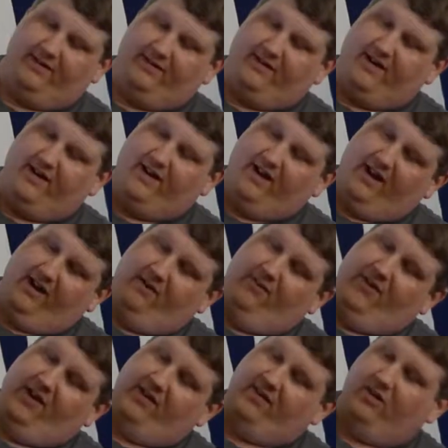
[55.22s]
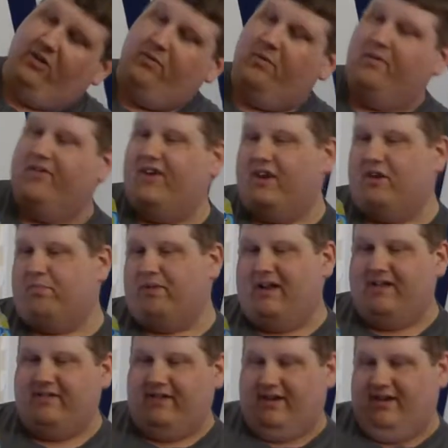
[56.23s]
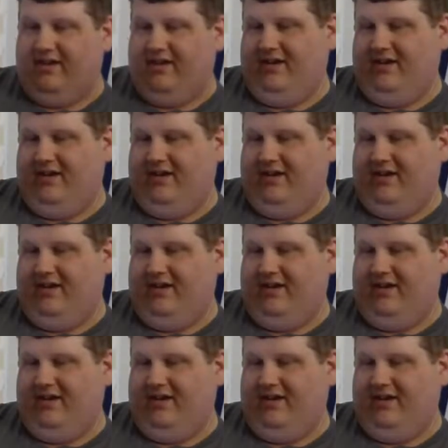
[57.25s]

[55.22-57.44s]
It's, I don't even think it's aluminum. I think it's plastic.